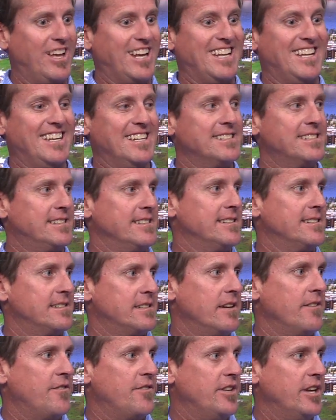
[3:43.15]
that gets this
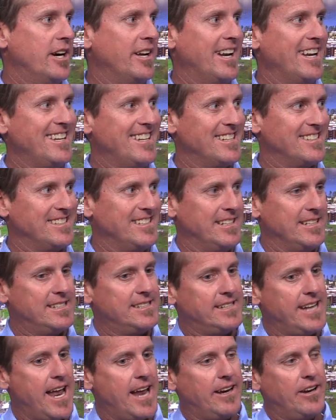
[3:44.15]
stuff done and doesn't
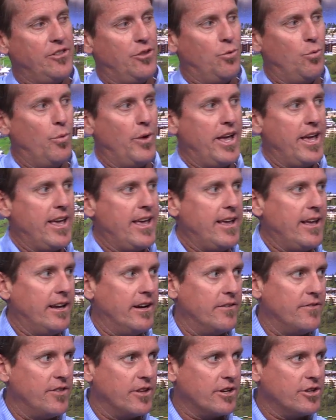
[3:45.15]
stand in the way
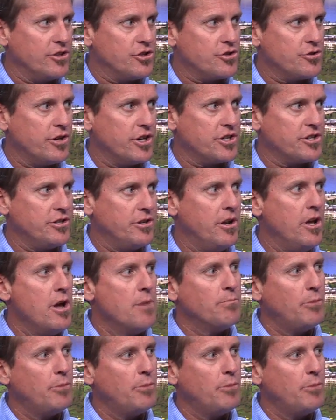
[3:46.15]
of the construction.